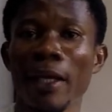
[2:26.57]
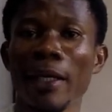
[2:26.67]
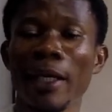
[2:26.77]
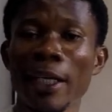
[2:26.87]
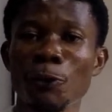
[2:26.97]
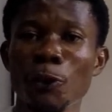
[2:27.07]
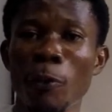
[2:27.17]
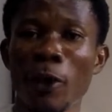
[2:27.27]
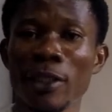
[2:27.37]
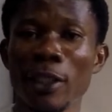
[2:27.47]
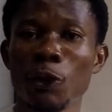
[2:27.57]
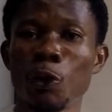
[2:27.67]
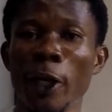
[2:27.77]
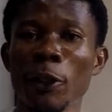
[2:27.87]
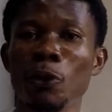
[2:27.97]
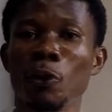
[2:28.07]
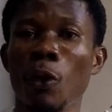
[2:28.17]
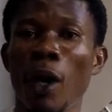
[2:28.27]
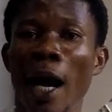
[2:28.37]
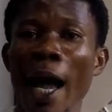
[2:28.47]
this robot is going to
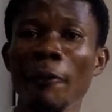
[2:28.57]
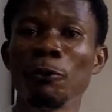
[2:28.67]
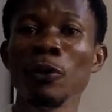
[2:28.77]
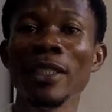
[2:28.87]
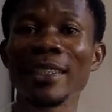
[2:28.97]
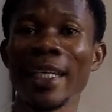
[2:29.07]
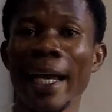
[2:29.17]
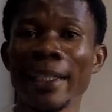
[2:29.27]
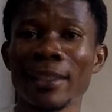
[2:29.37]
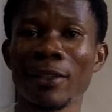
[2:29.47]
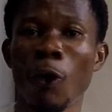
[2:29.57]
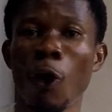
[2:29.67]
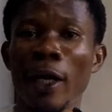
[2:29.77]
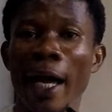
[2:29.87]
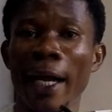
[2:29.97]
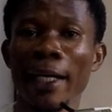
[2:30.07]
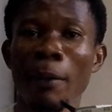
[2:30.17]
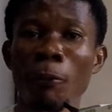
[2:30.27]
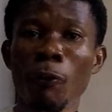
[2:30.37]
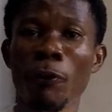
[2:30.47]
have to decide on either
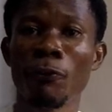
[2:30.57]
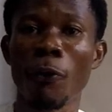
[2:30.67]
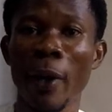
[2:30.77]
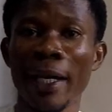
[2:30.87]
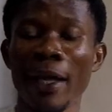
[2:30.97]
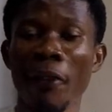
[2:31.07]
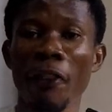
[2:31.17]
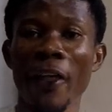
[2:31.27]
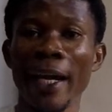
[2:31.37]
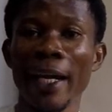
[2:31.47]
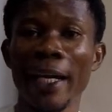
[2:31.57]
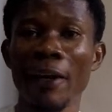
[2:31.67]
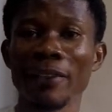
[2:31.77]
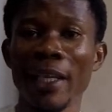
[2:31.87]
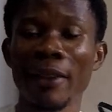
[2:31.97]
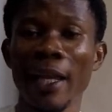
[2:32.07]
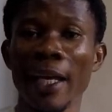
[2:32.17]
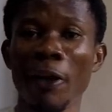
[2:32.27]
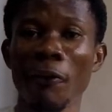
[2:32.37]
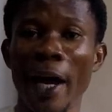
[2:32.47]
moving forward, turning left,
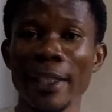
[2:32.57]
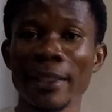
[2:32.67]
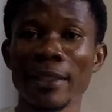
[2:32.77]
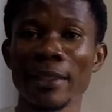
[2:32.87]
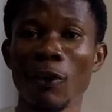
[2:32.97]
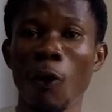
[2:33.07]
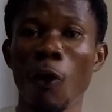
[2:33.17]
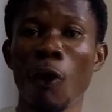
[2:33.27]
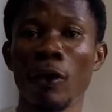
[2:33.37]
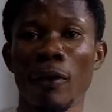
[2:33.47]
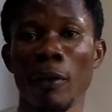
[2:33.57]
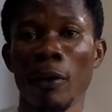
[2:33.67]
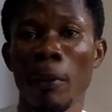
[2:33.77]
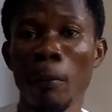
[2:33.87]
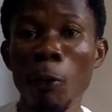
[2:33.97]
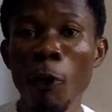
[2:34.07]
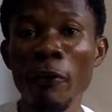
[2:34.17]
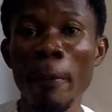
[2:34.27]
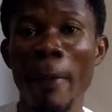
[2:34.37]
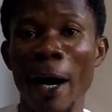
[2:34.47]
turning right, or
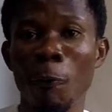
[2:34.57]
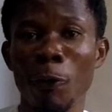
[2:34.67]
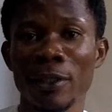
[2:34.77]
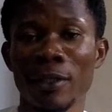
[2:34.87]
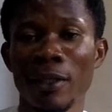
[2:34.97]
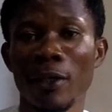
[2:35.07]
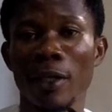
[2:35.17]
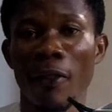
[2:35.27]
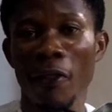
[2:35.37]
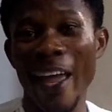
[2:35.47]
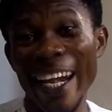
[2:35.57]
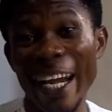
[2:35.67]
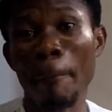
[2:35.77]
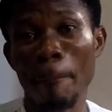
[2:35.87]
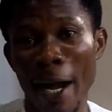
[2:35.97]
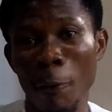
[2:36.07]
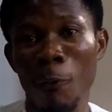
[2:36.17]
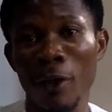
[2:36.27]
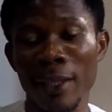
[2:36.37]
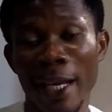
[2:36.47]
moving backwards, turning
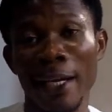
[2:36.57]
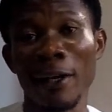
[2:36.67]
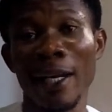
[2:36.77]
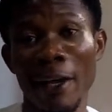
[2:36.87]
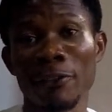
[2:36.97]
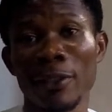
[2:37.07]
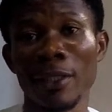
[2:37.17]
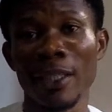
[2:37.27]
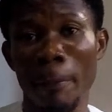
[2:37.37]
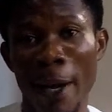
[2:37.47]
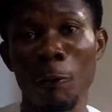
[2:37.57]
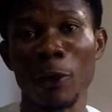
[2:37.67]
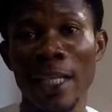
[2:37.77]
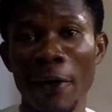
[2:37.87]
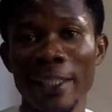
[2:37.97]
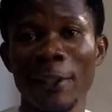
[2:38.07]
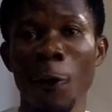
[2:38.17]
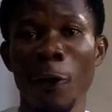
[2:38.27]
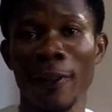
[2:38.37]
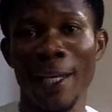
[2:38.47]
left in the backwards direction,
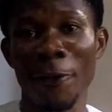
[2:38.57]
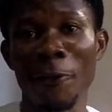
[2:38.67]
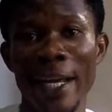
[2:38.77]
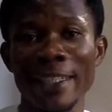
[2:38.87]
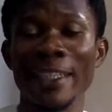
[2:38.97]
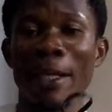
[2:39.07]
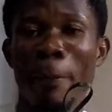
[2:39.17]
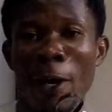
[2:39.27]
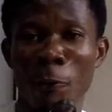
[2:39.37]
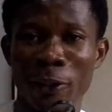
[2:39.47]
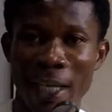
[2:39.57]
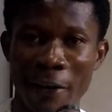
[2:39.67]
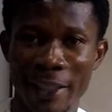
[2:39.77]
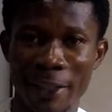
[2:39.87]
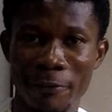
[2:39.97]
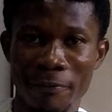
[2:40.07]
or turning right in the backwards direction.